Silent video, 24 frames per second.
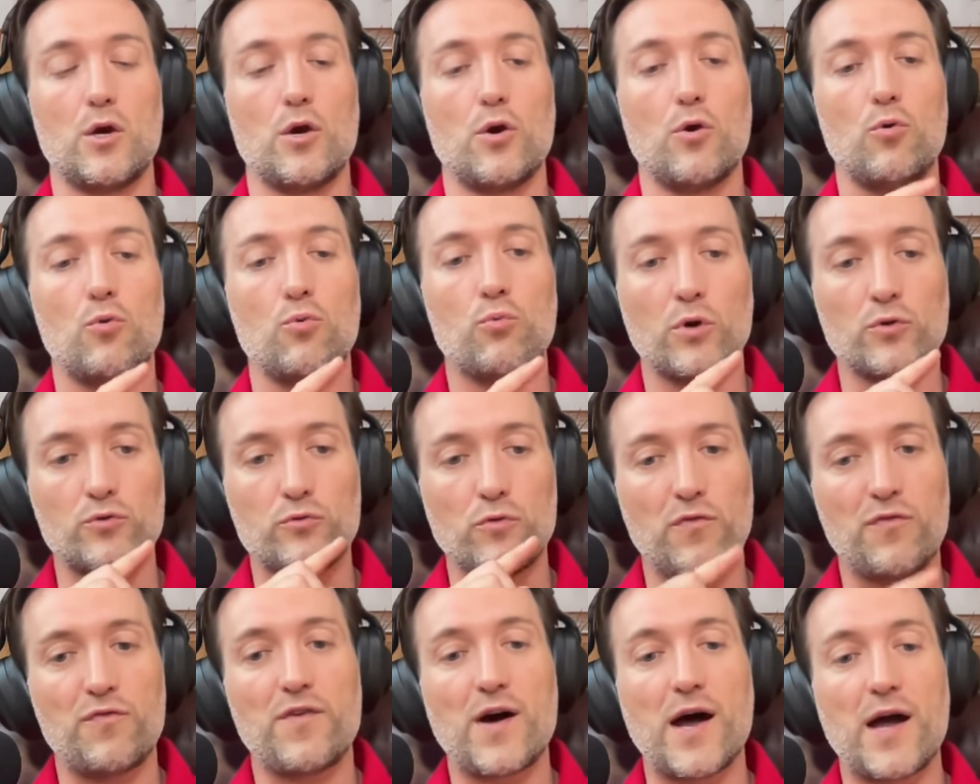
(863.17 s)
who want to
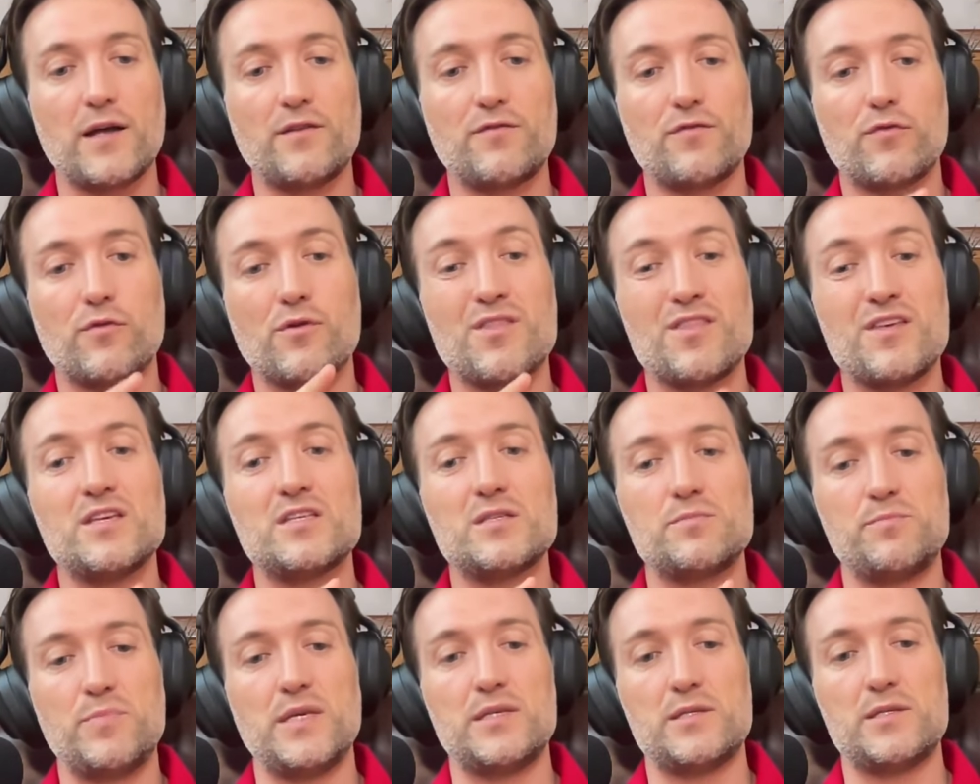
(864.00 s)
fight for this
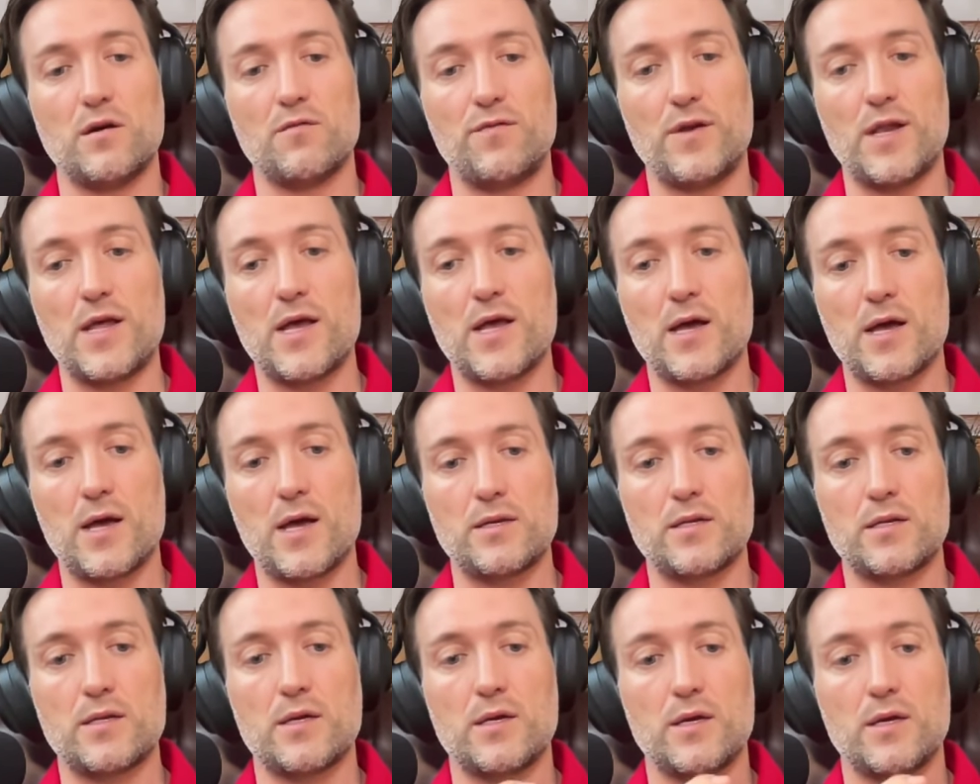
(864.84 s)
piece of
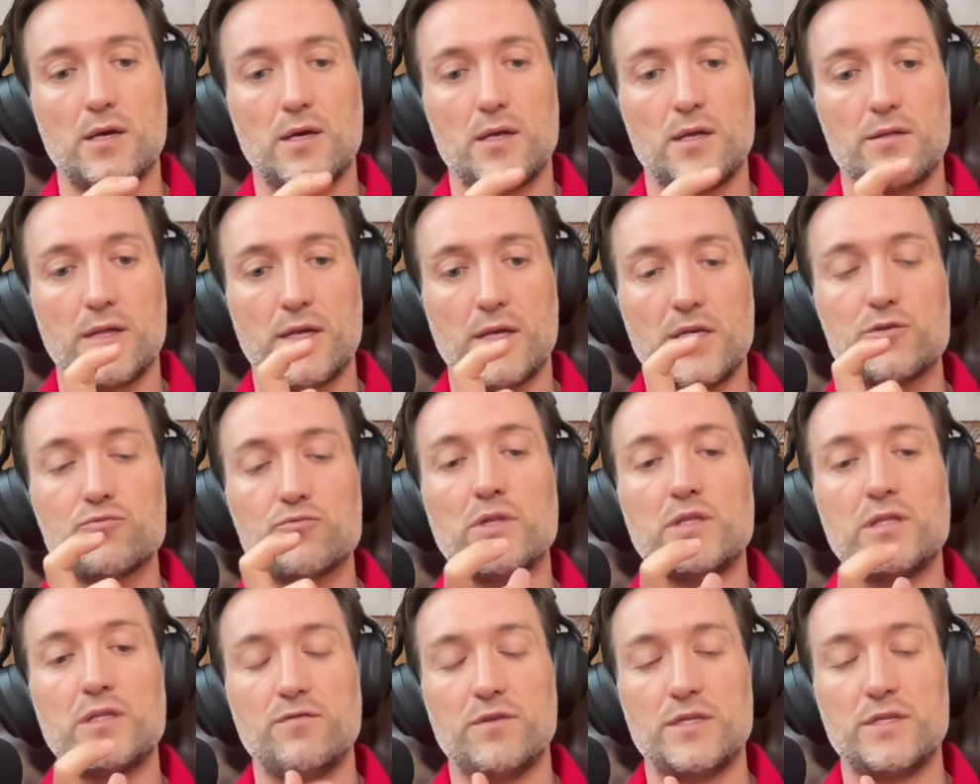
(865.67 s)
land that is
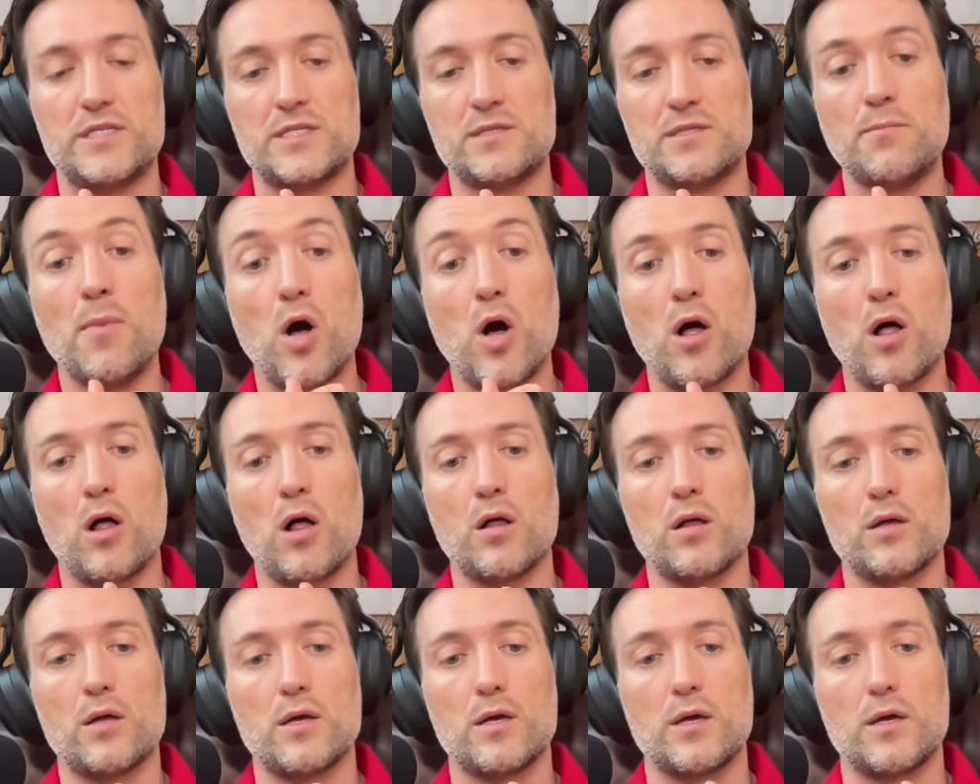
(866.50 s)
relatively small